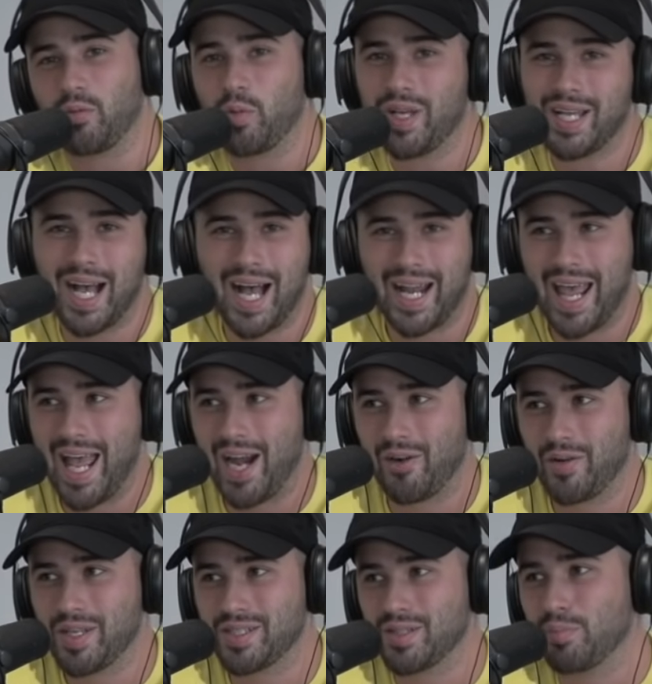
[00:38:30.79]
We got
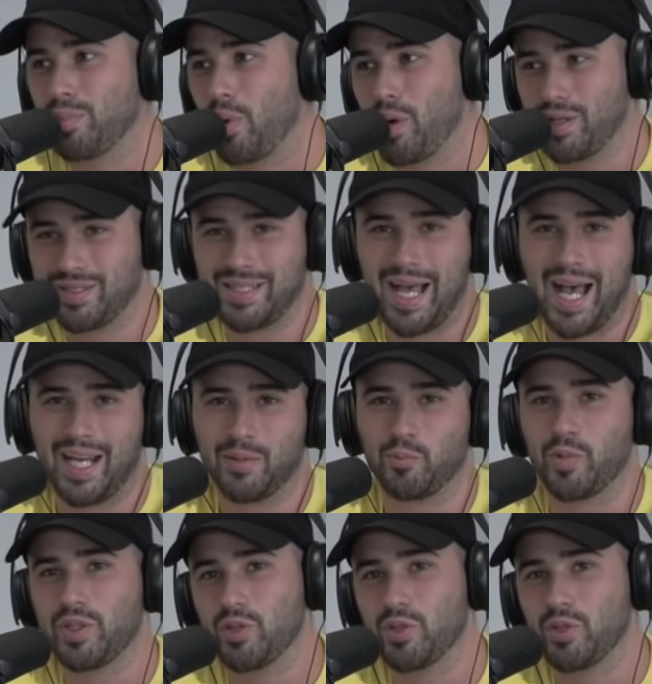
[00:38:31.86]
Harry's. The boys got them.